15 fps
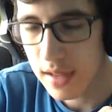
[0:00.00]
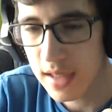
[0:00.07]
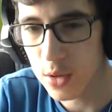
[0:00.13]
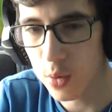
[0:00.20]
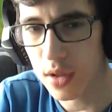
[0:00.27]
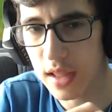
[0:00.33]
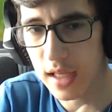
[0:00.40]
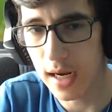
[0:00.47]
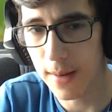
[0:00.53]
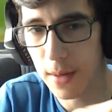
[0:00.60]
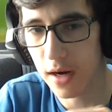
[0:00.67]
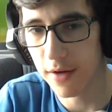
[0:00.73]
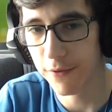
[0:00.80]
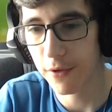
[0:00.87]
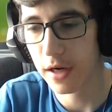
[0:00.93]
It's one thing I'm
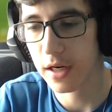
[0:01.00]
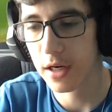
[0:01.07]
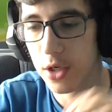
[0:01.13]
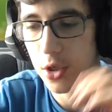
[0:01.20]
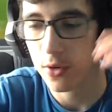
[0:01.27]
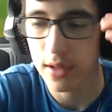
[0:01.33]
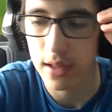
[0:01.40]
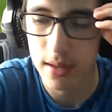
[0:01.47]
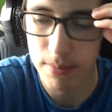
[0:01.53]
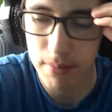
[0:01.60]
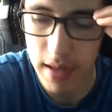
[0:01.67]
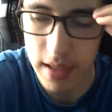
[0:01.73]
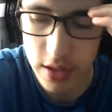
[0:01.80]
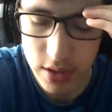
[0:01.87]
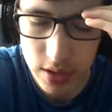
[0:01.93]
not afraid to do in
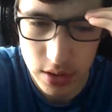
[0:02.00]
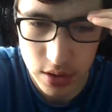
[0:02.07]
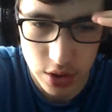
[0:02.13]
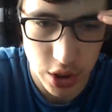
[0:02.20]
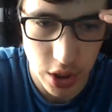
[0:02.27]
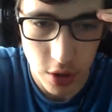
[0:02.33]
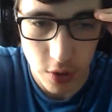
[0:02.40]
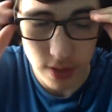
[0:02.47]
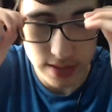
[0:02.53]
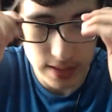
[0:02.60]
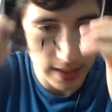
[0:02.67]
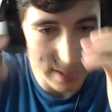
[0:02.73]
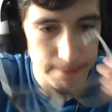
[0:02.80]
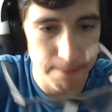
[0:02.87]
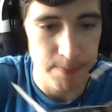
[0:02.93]
my show is
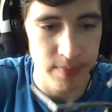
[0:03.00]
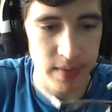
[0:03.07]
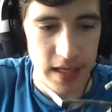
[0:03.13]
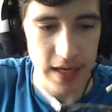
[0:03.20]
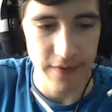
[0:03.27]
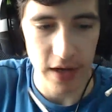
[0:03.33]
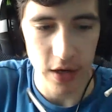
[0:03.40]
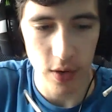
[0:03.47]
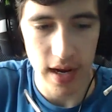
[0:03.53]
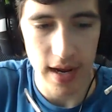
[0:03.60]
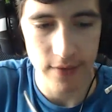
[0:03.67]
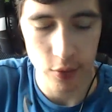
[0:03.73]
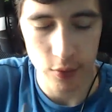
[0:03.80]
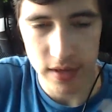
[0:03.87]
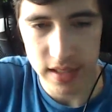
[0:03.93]
that if I don't
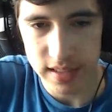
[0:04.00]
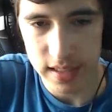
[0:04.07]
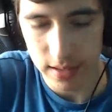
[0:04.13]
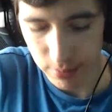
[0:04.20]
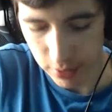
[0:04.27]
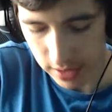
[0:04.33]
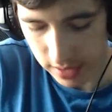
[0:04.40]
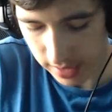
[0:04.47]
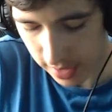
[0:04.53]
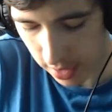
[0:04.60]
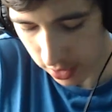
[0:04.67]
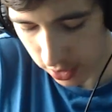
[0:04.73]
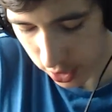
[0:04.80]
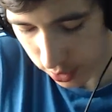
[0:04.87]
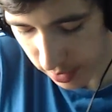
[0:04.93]
have a reason to bring the
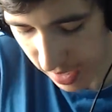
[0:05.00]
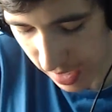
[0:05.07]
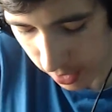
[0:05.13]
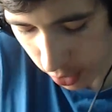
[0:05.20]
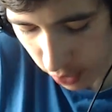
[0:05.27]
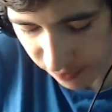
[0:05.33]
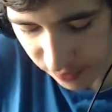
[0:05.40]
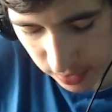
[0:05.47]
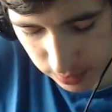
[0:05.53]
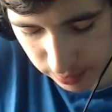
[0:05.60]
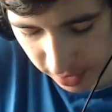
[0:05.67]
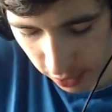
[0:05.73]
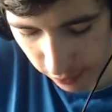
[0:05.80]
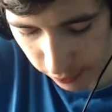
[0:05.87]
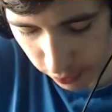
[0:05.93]
characters back, or if it's
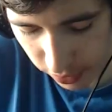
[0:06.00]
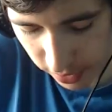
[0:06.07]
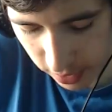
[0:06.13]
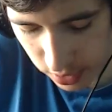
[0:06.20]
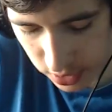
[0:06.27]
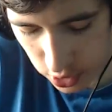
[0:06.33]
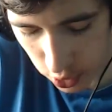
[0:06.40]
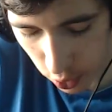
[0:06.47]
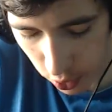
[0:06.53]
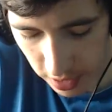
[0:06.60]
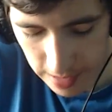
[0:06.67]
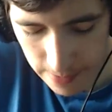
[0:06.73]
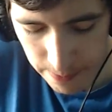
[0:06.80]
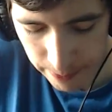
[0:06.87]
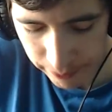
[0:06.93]
better for their
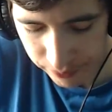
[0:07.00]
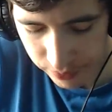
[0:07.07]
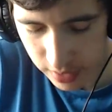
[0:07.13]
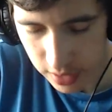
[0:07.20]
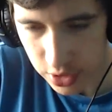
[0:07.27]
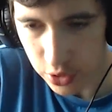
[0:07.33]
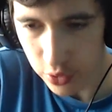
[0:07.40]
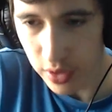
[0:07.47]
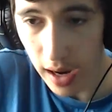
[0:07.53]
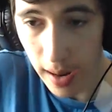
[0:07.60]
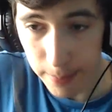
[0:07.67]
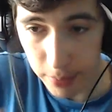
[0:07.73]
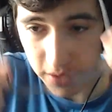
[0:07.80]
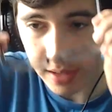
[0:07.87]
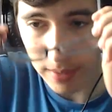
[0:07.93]
story to
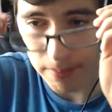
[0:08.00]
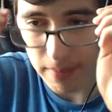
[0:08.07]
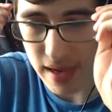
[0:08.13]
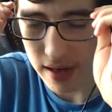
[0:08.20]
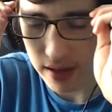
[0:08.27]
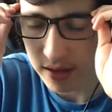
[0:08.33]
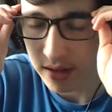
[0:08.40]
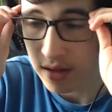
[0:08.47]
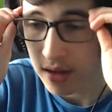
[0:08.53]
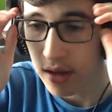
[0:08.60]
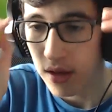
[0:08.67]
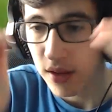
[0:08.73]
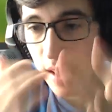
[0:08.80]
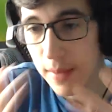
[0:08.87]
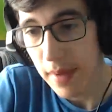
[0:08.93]
not bring them back,
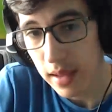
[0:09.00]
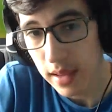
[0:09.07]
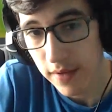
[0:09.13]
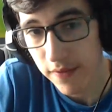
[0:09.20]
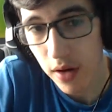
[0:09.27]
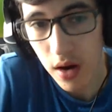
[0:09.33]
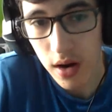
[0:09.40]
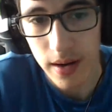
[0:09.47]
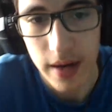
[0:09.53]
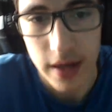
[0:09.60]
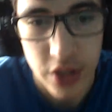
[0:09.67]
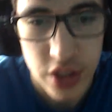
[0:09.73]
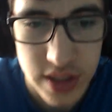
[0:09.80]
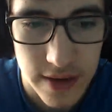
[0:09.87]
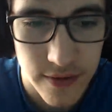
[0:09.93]
they may live on
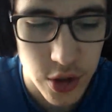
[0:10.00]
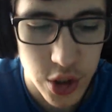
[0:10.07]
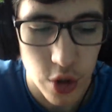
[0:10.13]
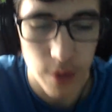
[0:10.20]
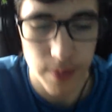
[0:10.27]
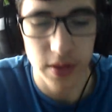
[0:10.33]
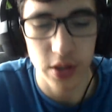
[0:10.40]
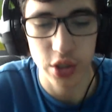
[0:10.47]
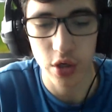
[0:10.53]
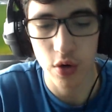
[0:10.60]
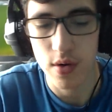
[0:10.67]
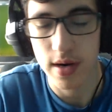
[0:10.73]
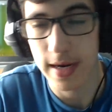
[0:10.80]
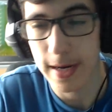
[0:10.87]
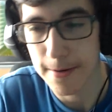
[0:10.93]
and just never show up in the
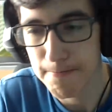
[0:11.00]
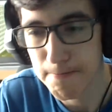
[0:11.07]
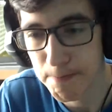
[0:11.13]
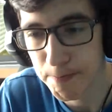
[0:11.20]
show again.